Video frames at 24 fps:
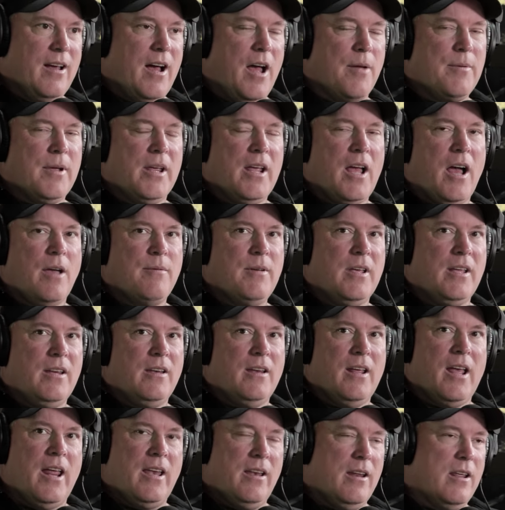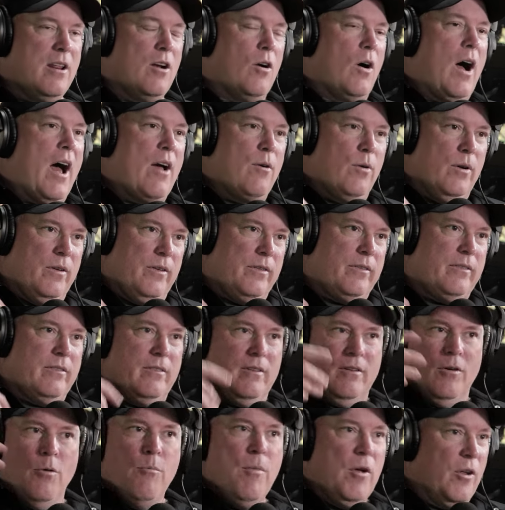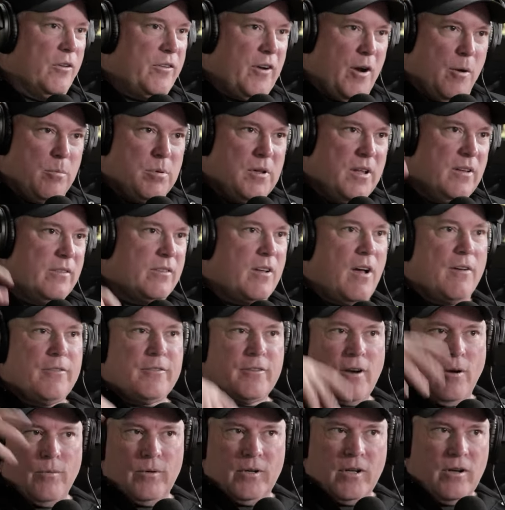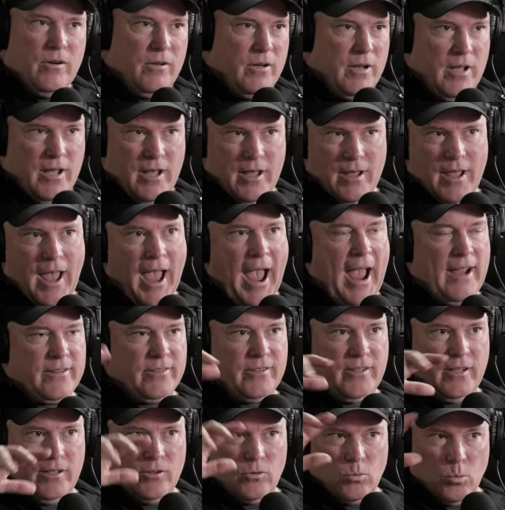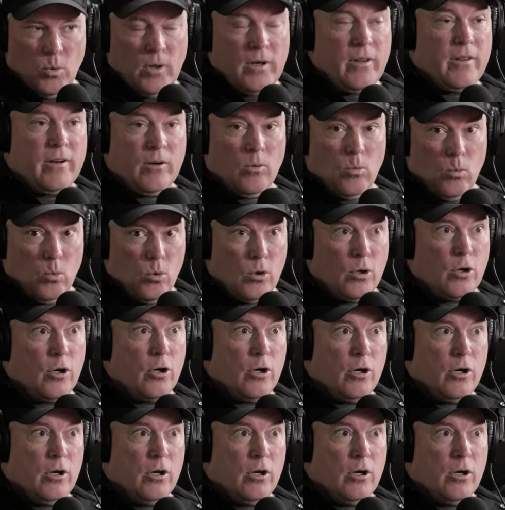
I mean, and you know, I was a military police officer. I would go to accidents where there were